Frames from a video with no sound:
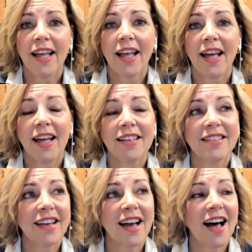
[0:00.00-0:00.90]

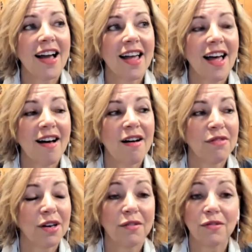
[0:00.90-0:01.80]
And I have
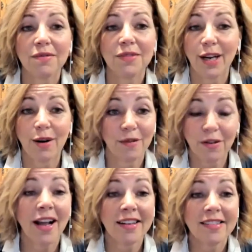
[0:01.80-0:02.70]
a
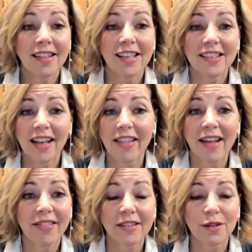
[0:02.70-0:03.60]
friend that said
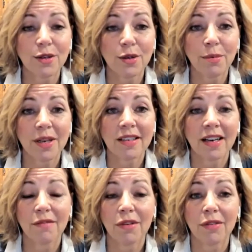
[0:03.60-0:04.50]
that that's the stupidest thing
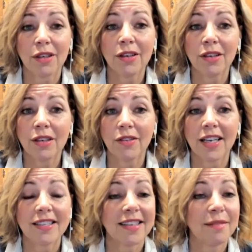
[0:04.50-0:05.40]
I've ever heard of. And I
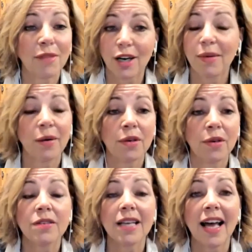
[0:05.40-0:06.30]
said, mark my
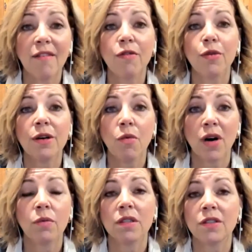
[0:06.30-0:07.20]
words,
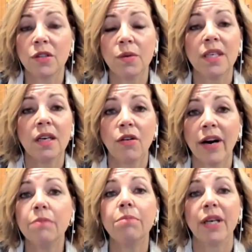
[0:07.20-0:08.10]
everyone will do it.
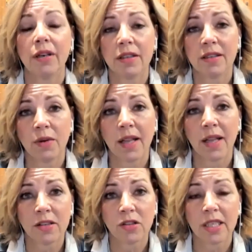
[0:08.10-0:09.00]
Grandparents will
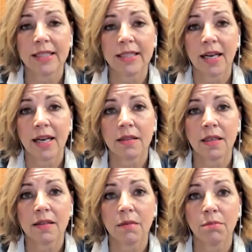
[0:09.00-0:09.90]
actually text
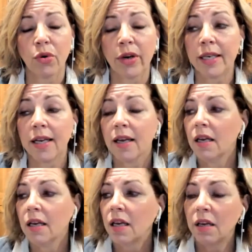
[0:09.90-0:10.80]
at some point.
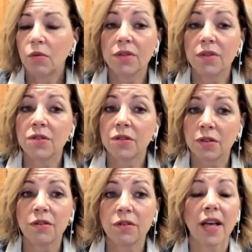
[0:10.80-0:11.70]
It will
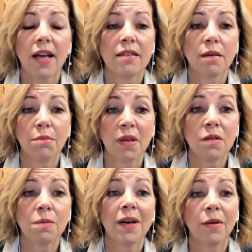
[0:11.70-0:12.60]
serve as a
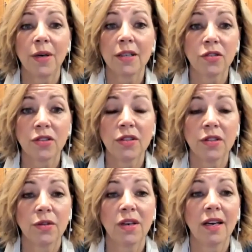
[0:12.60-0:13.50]
means by which
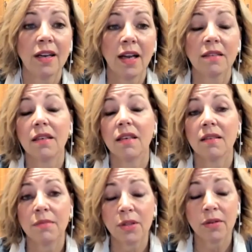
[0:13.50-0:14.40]
to connect and
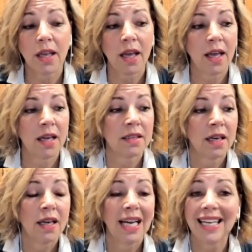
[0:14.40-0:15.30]
communicate.
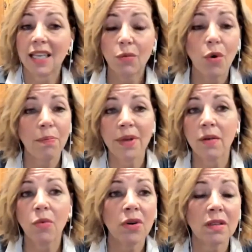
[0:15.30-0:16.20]
And it won't
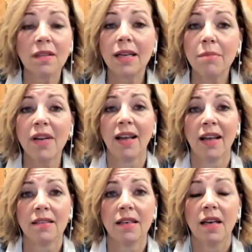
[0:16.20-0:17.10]

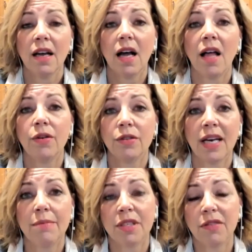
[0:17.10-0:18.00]
eliminate other
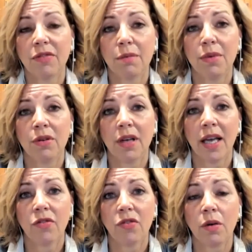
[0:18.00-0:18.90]
types of
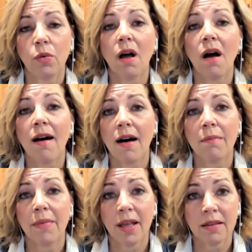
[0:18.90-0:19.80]
communication. It will
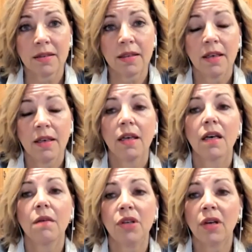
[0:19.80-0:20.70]
augment
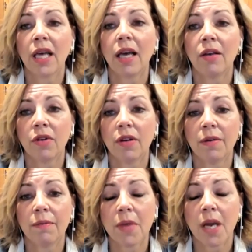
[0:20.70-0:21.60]

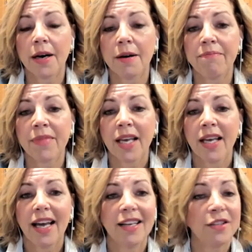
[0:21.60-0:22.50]
communication. And
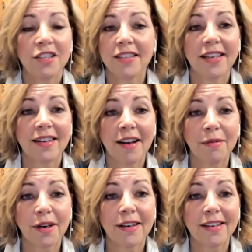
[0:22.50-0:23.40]
she said,
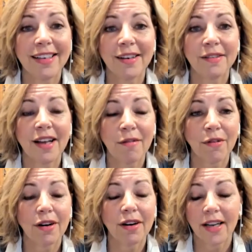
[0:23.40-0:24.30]
never, never.